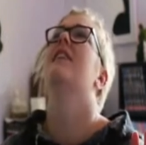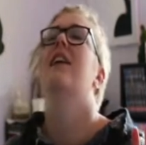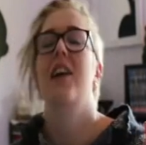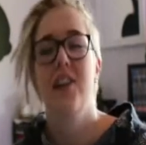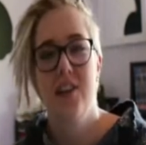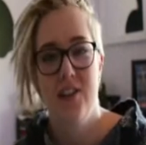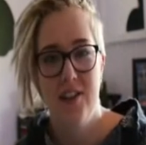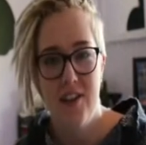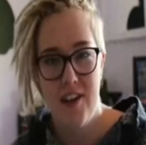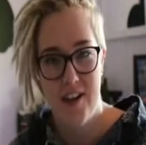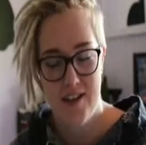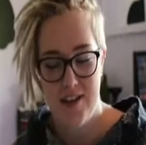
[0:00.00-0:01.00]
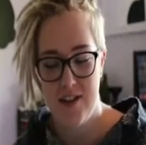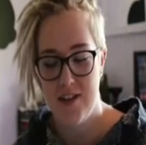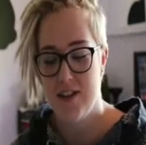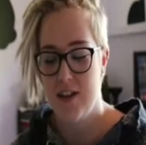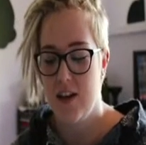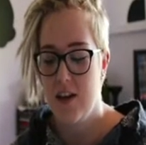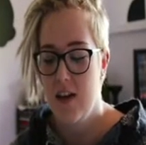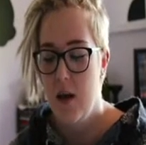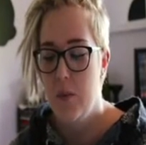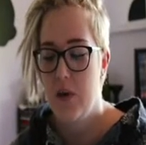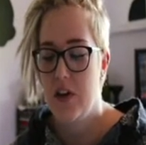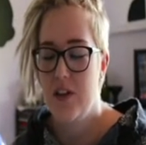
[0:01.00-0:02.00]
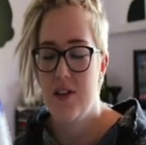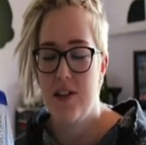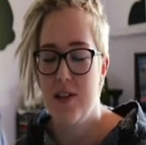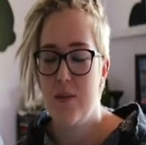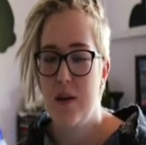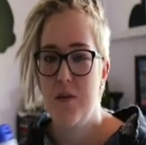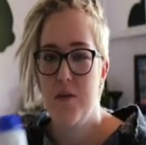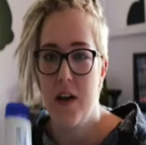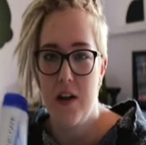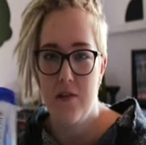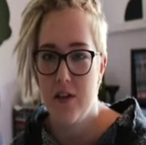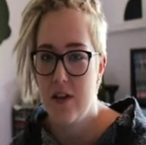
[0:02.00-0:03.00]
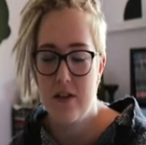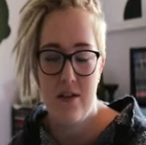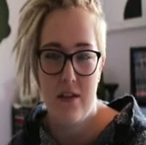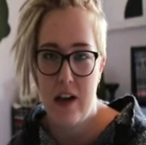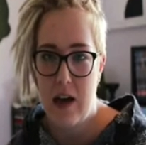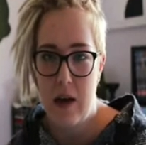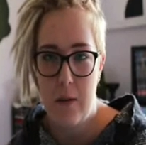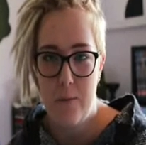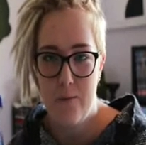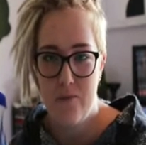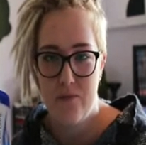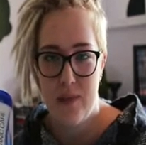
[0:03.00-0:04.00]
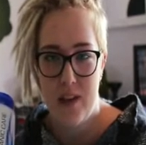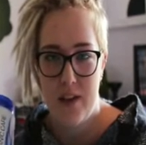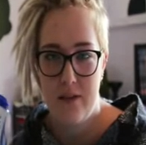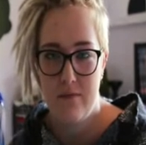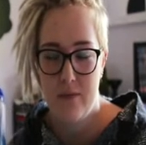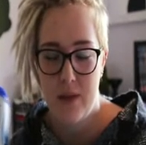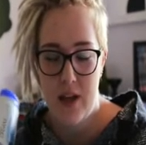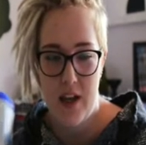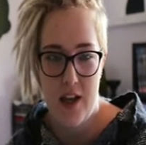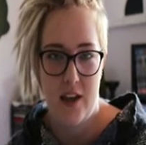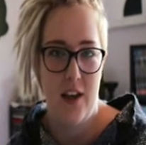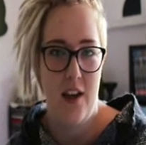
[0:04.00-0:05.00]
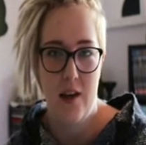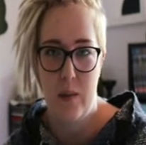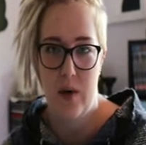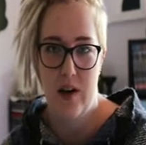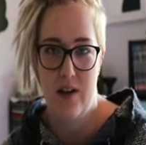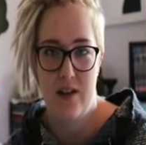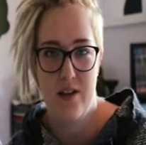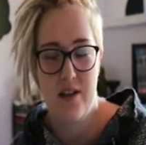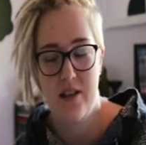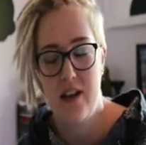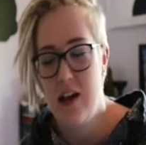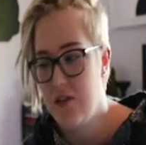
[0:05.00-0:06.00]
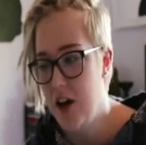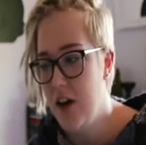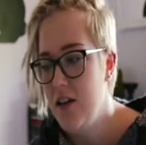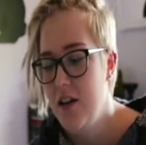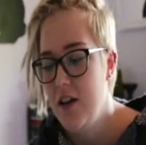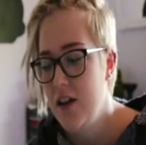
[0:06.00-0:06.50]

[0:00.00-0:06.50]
hallelujah, seriously, because this is my favourite hair care brand ever.